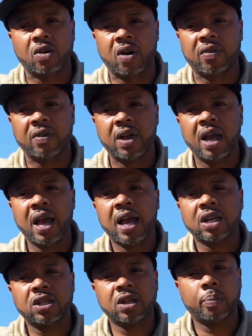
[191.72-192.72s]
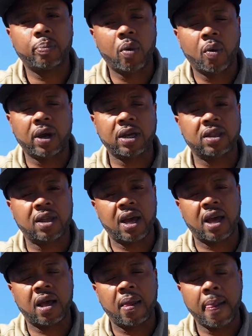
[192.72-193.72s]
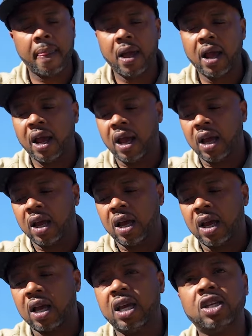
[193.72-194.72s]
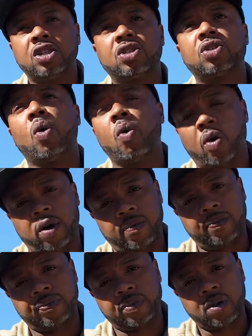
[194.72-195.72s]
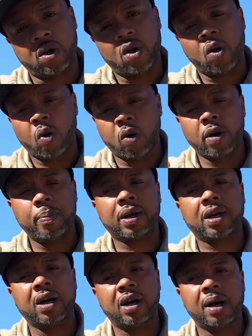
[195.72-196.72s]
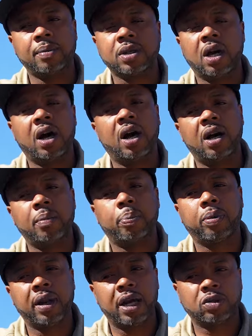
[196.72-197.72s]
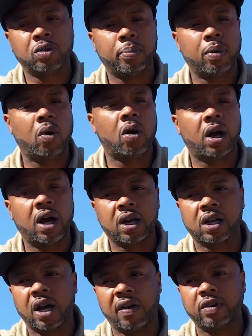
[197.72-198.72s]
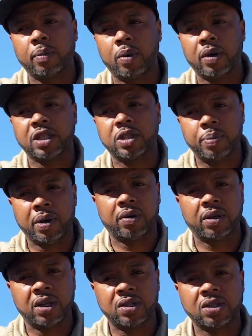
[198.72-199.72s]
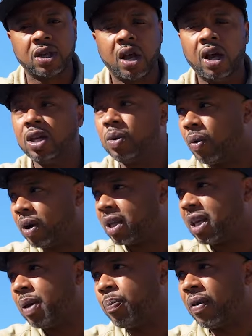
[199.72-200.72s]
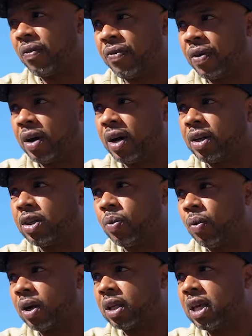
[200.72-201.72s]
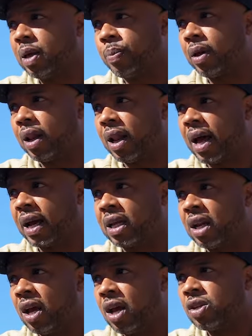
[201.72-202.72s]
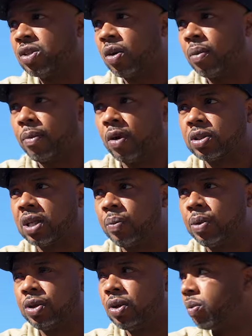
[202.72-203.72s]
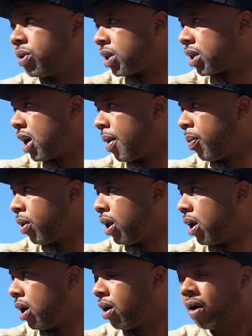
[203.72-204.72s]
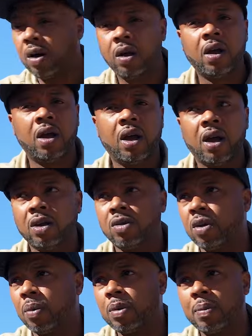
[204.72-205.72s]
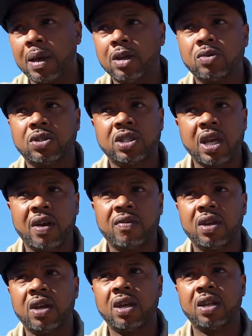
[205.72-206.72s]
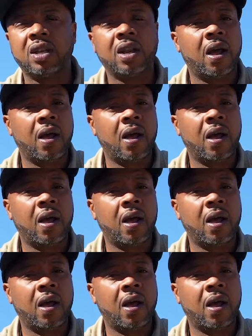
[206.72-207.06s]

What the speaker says: off to the point that he's sore, or it becomes an unpleasurable or uncomfortable experience. You want to keep it fun, you want to keep it light. So the most that we do is a couple of, we may do 7